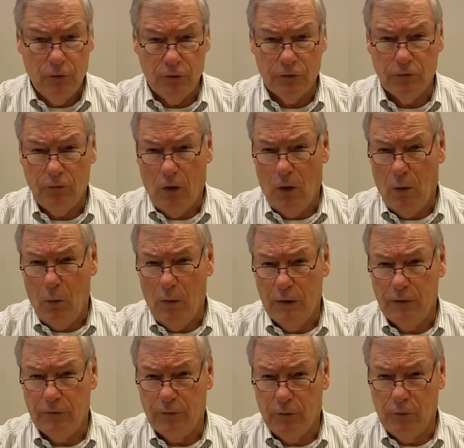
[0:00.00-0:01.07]
First of all,
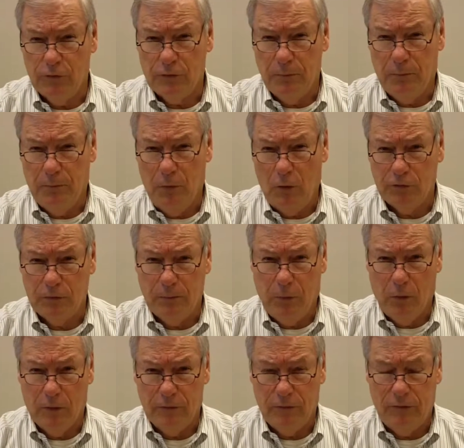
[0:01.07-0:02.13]
one of the first and most
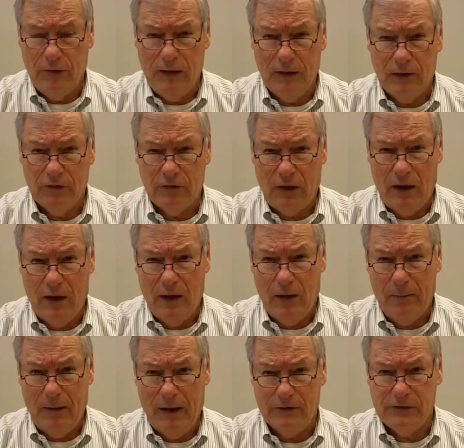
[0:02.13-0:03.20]
important things
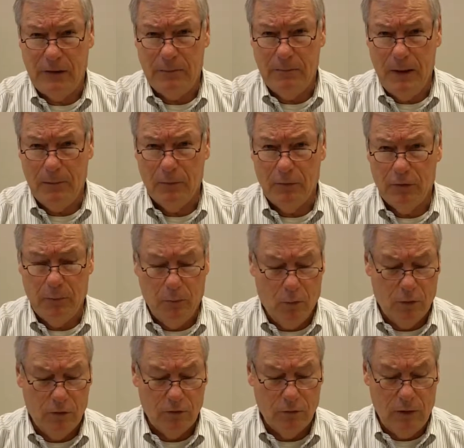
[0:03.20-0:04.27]
as a member of the
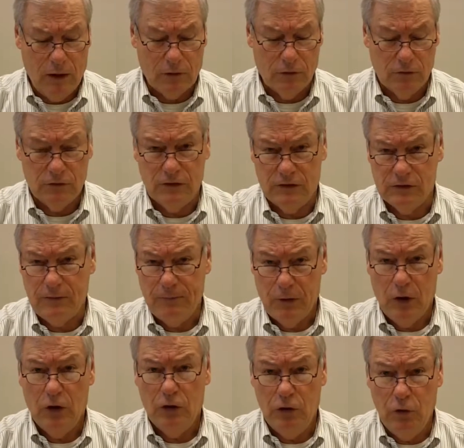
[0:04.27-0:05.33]
board of directors
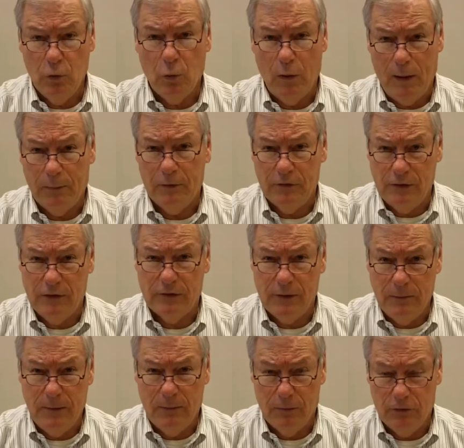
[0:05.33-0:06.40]
is you
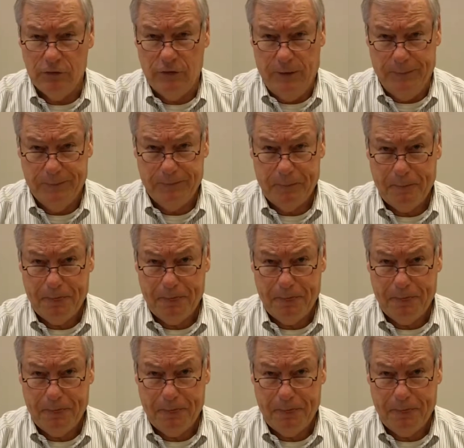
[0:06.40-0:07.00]
represent the membership.